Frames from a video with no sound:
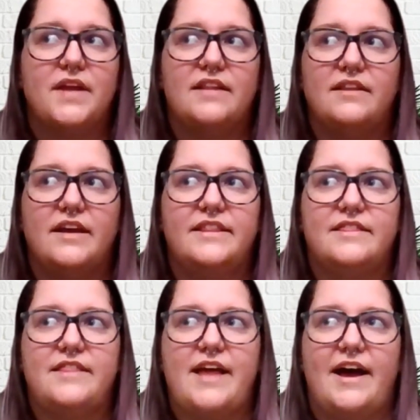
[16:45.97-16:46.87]
And like
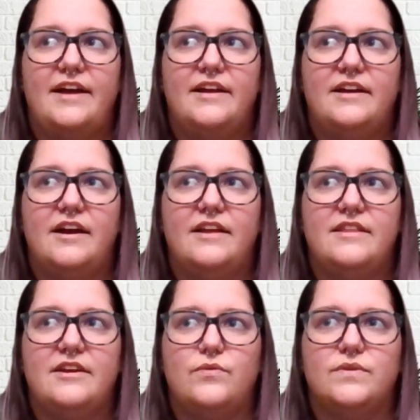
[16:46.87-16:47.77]
that, I
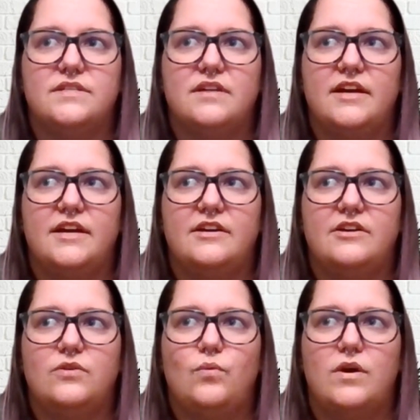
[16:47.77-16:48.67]
think was like
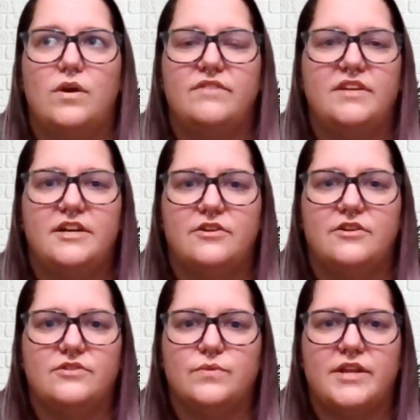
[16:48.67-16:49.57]
one of the
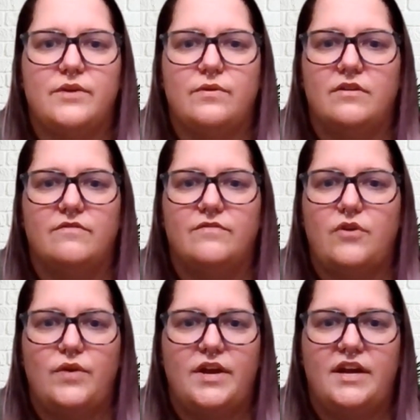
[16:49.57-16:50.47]
years where they were
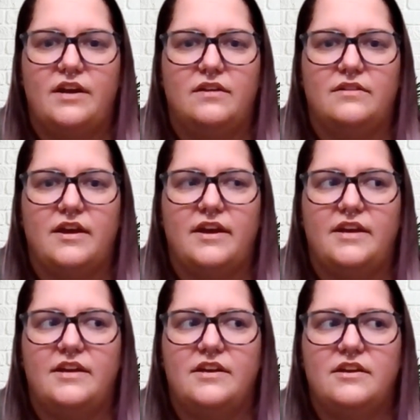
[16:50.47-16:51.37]
voting on
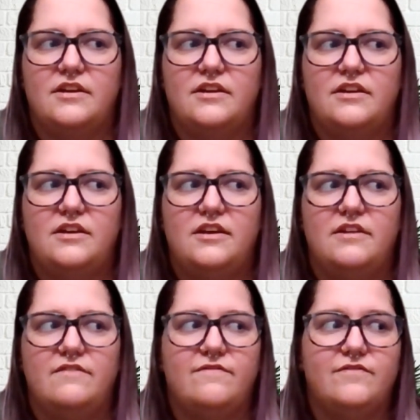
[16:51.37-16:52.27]
like
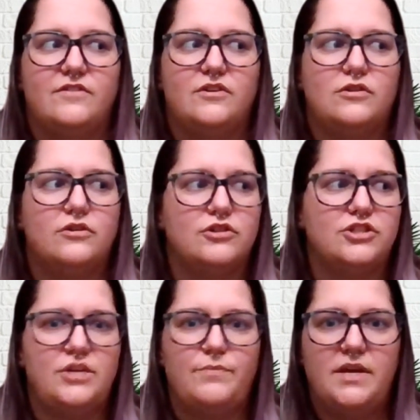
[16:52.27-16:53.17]
if
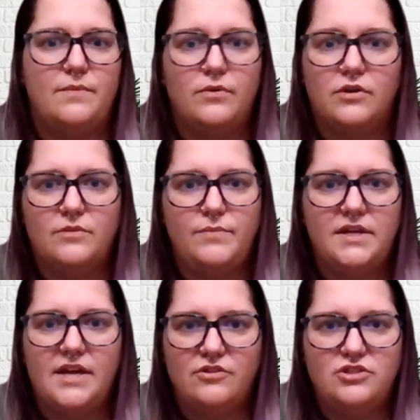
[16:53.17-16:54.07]
clergy people could
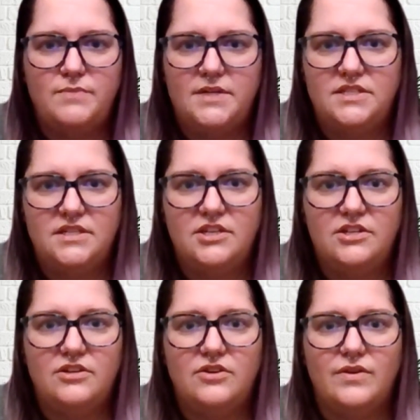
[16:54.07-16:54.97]
be
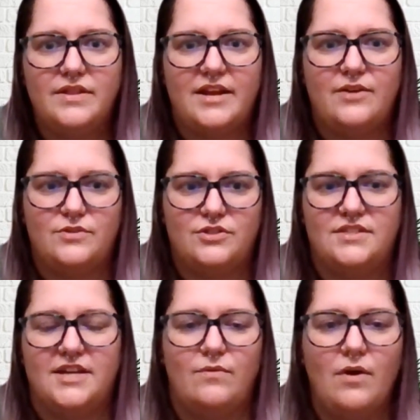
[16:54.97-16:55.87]
LGBTQ. And then it was
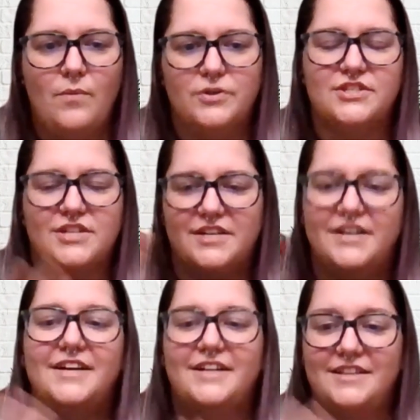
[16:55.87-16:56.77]
just like, well, we're just gonna
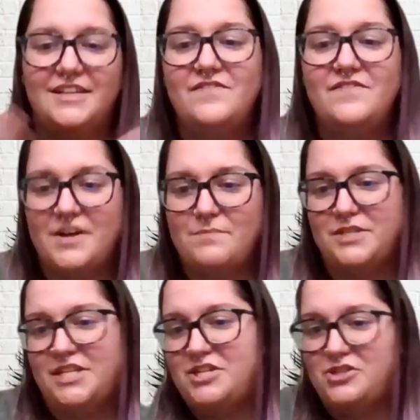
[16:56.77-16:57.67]
leave it up
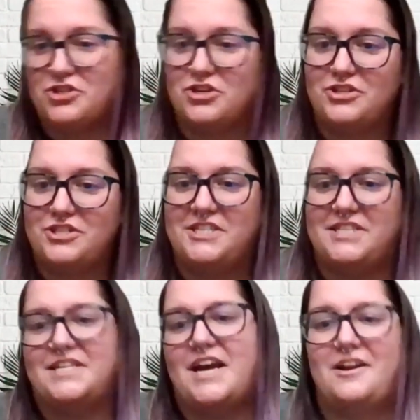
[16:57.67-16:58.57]
to each church to
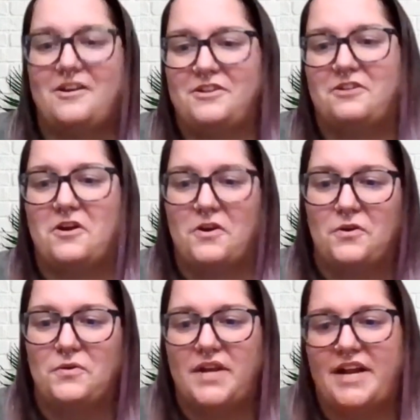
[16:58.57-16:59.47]
decide on their
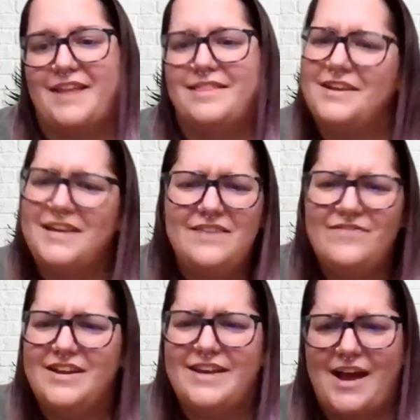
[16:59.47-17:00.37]
own. And I think
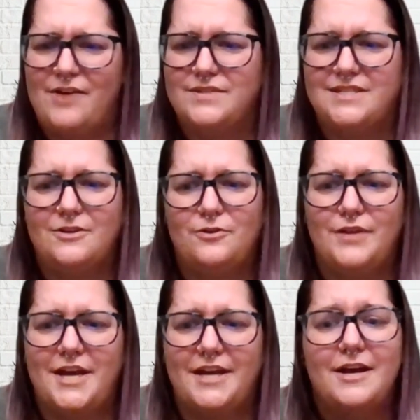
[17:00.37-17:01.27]
even now still,
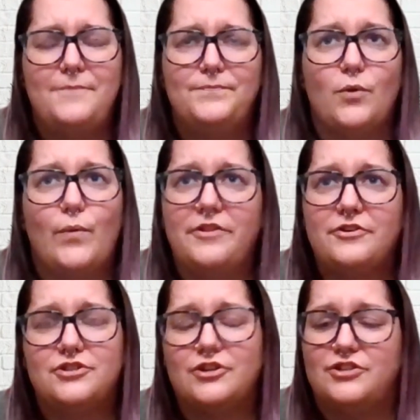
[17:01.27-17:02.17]
like,
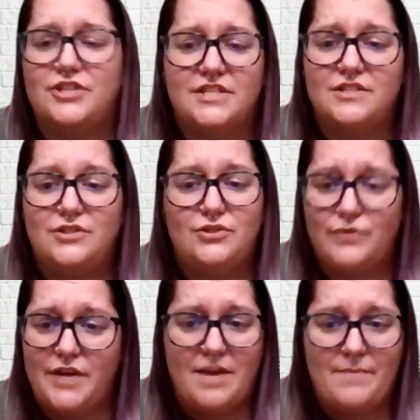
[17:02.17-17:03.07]
whether churches
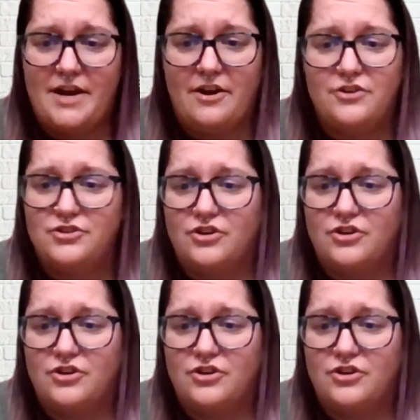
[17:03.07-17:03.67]
do gay marriage or